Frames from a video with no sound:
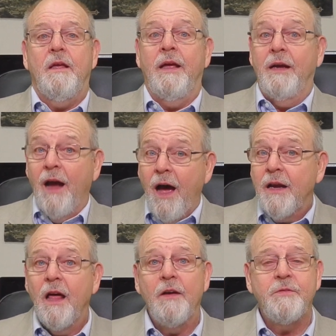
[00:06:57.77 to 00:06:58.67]
And God
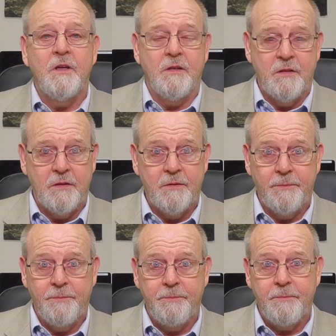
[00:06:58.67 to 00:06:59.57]
loves us.
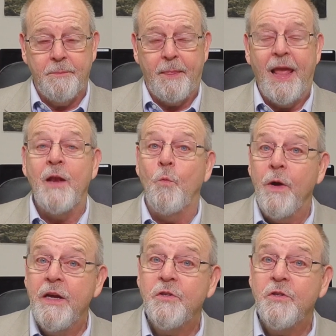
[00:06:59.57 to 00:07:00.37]
And we